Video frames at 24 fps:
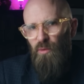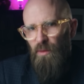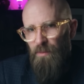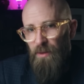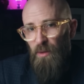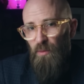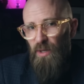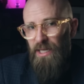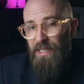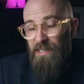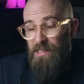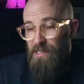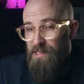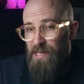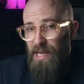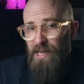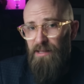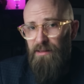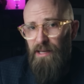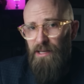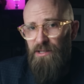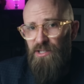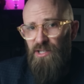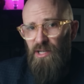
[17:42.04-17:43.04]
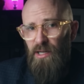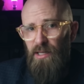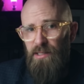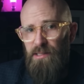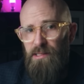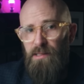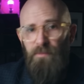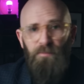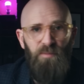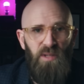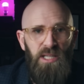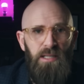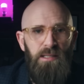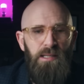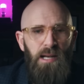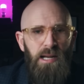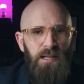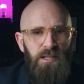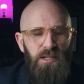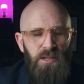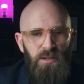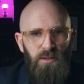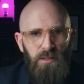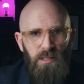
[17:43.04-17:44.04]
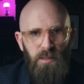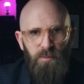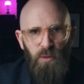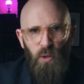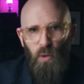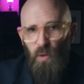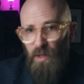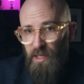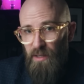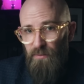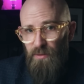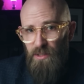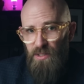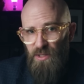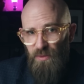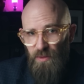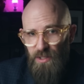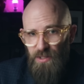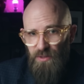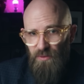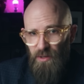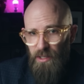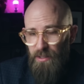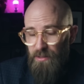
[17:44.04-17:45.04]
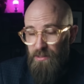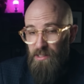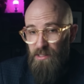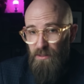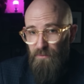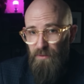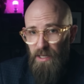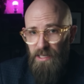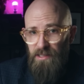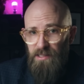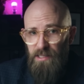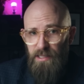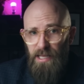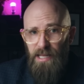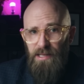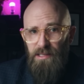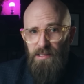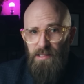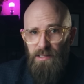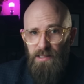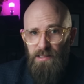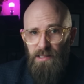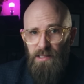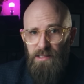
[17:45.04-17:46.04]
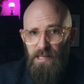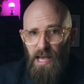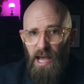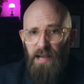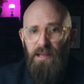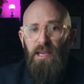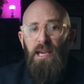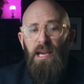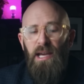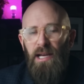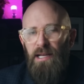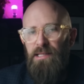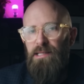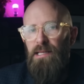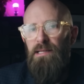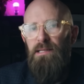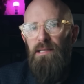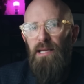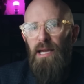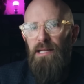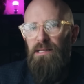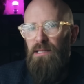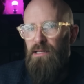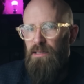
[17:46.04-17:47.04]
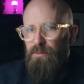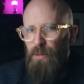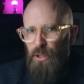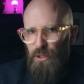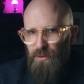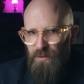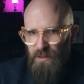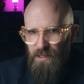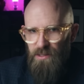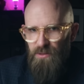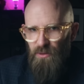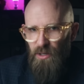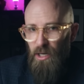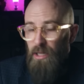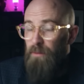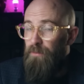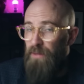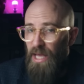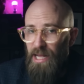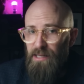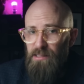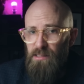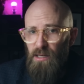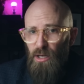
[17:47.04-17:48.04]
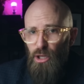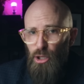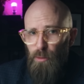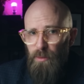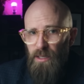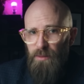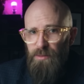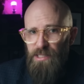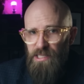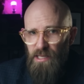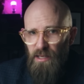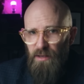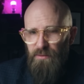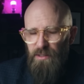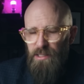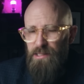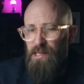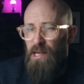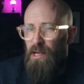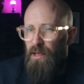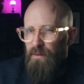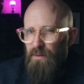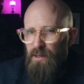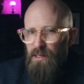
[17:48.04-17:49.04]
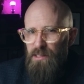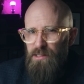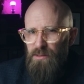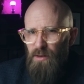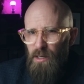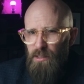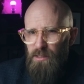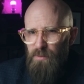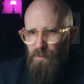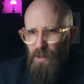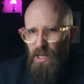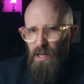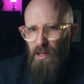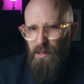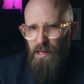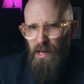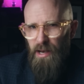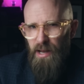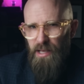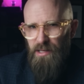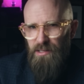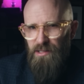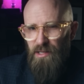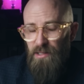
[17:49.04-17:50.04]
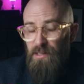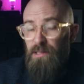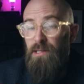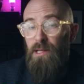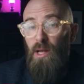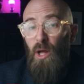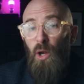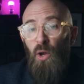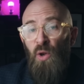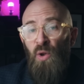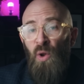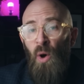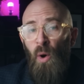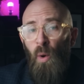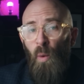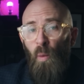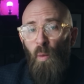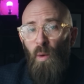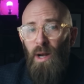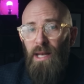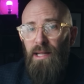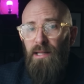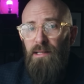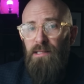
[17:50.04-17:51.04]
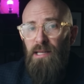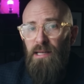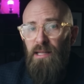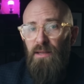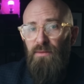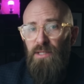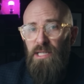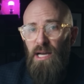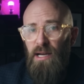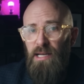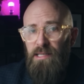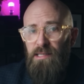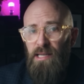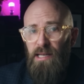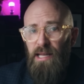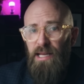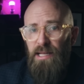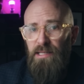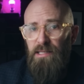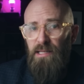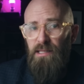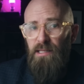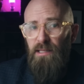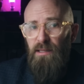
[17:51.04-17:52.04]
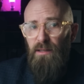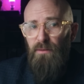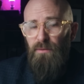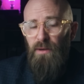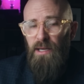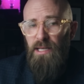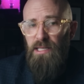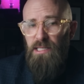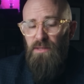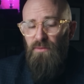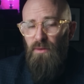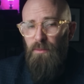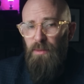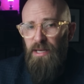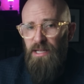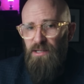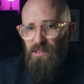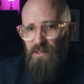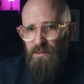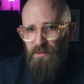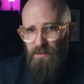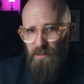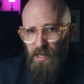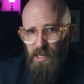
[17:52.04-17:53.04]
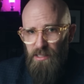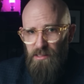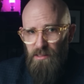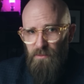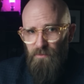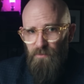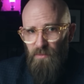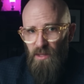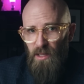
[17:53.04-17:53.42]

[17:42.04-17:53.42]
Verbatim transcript: would be willing to take that chance, the international support given to Israel to defend against this attack has indicated to both Israel and global observers that Israel's partner nations are not willing to leave it isolated in the face of a major threat.